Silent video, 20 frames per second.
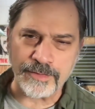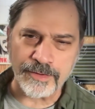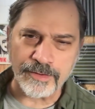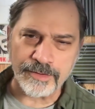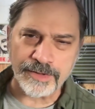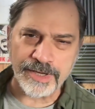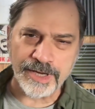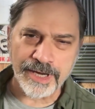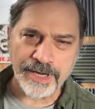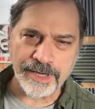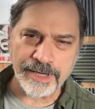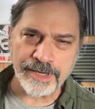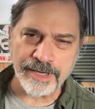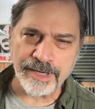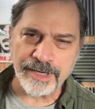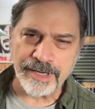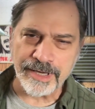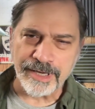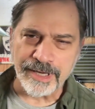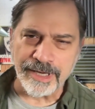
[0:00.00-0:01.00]
okay?
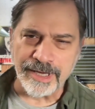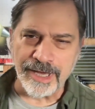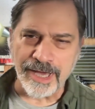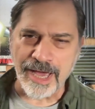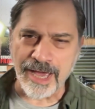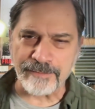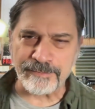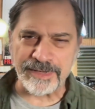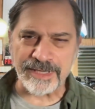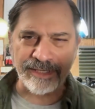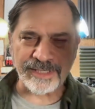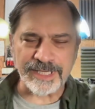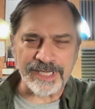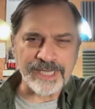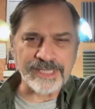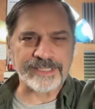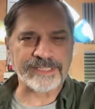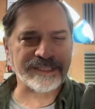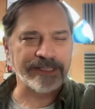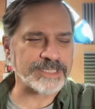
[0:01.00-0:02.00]
I mean,
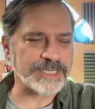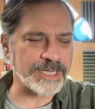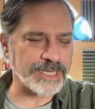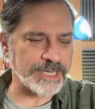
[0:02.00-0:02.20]
it's